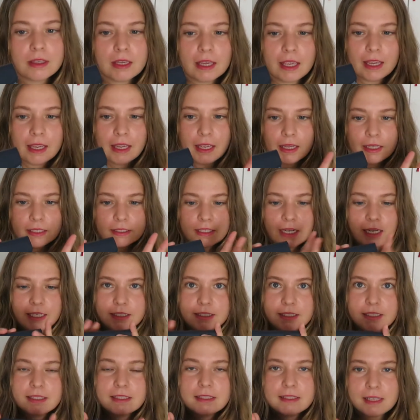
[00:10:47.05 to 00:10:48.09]
And I
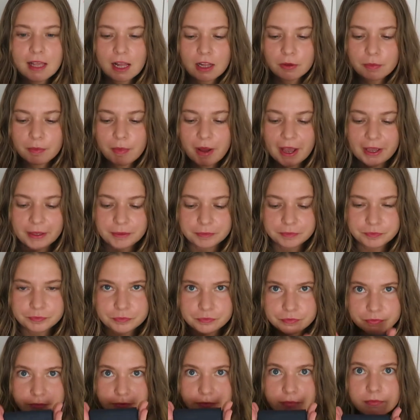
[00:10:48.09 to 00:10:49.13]
did sell my
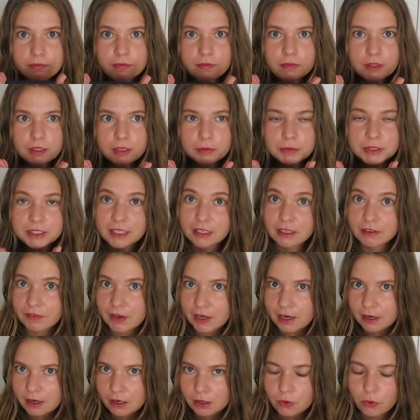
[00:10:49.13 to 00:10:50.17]
Bottega
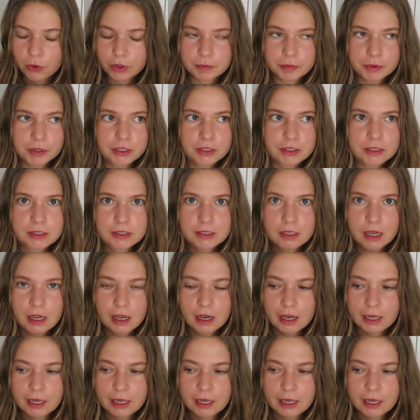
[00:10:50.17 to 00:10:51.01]
Veneta coin purse,